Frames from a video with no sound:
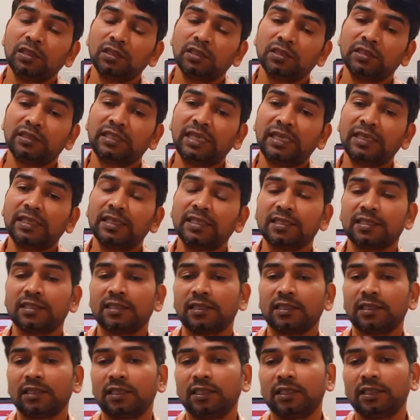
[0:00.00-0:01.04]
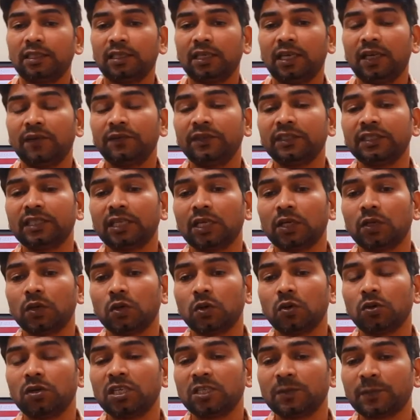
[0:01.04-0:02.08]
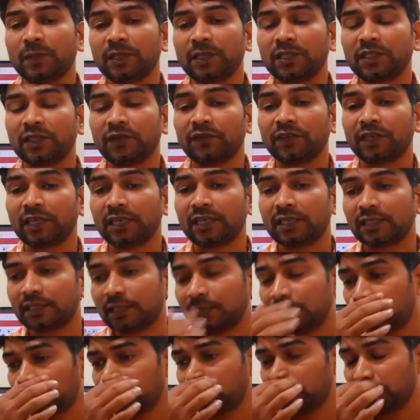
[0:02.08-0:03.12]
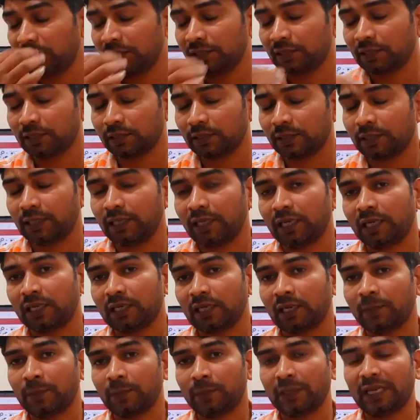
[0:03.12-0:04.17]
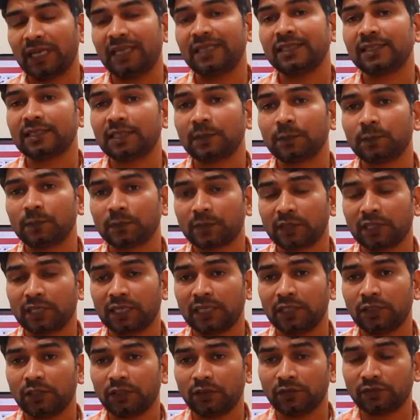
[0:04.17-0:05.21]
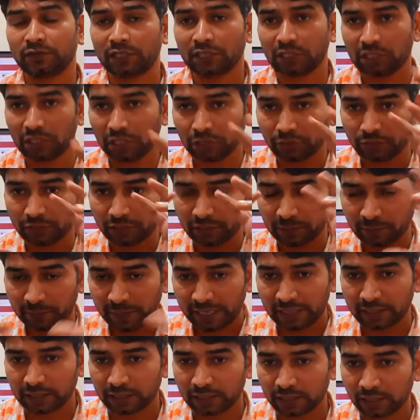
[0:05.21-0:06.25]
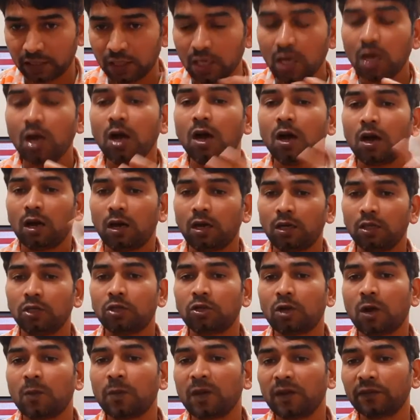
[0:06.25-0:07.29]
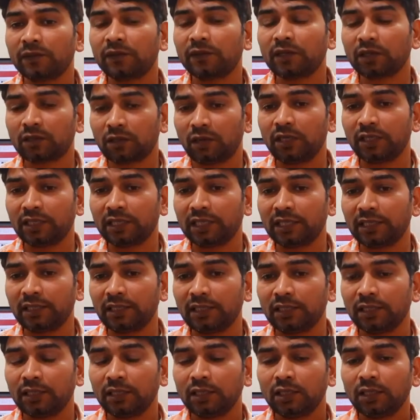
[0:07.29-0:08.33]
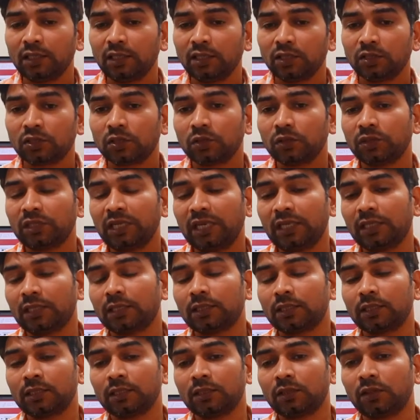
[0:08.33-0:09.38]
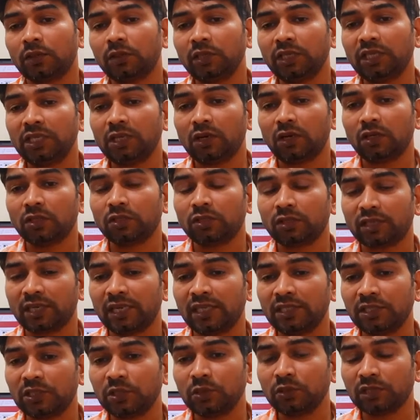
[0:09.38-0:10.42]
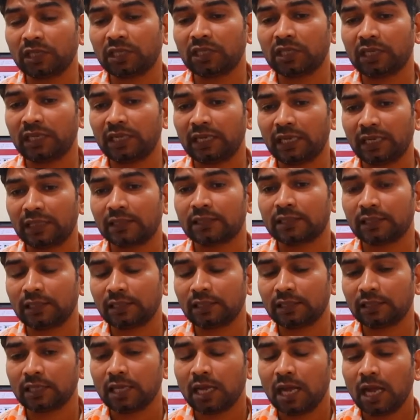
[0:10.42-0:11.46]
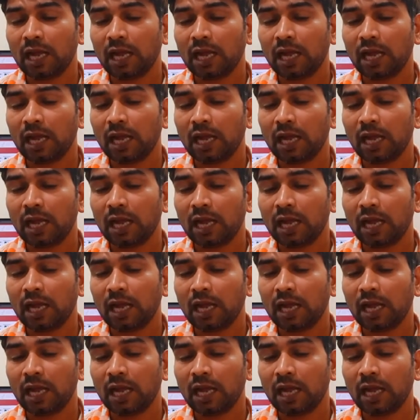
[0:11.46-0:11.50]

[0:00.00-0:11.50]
that is having their own specification, means they are applying some kind of security pattern on top of the content, so that only authorized user can access,